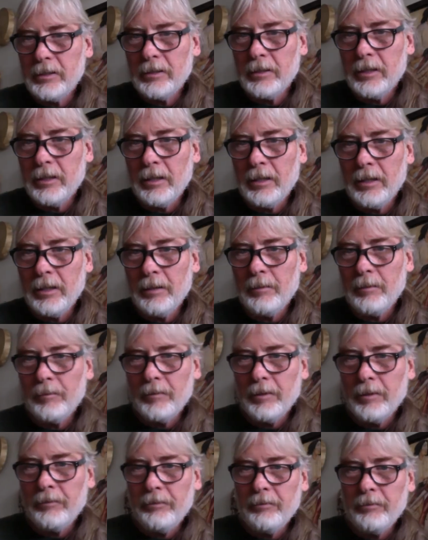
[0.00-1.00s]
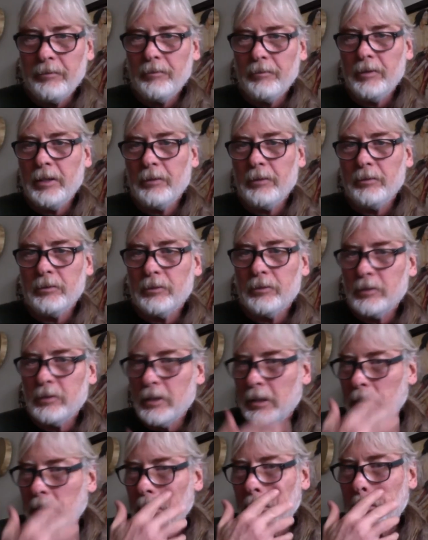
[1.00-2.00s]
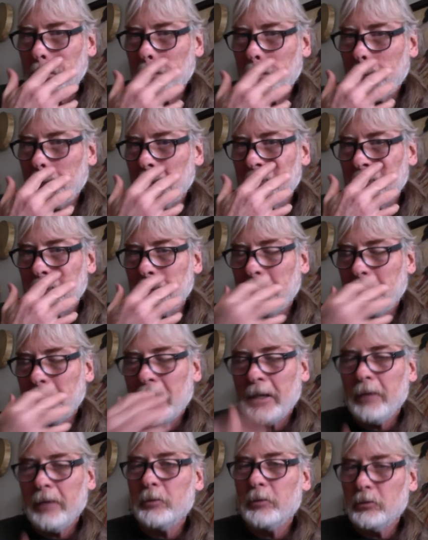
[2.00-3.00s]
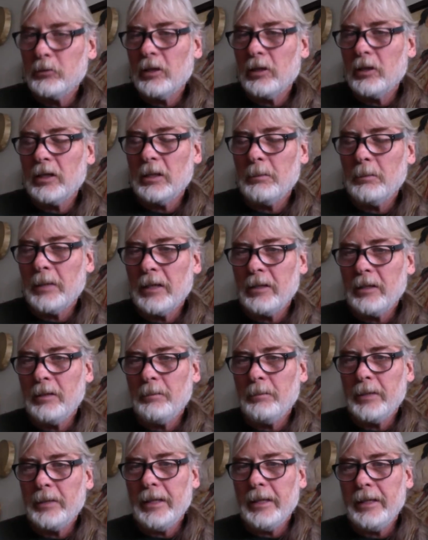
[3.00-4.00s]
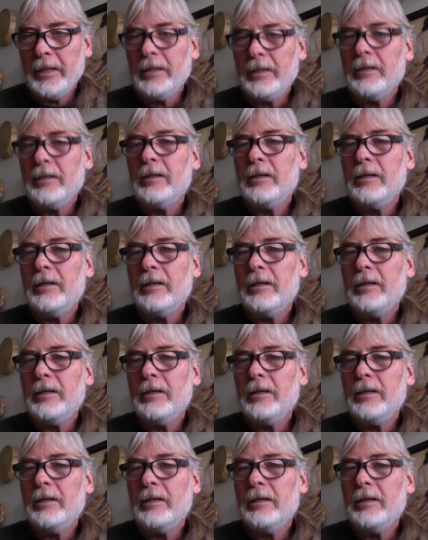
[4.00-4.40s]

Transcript: Uh, that was uh, what was Maya was talking about in the beginning.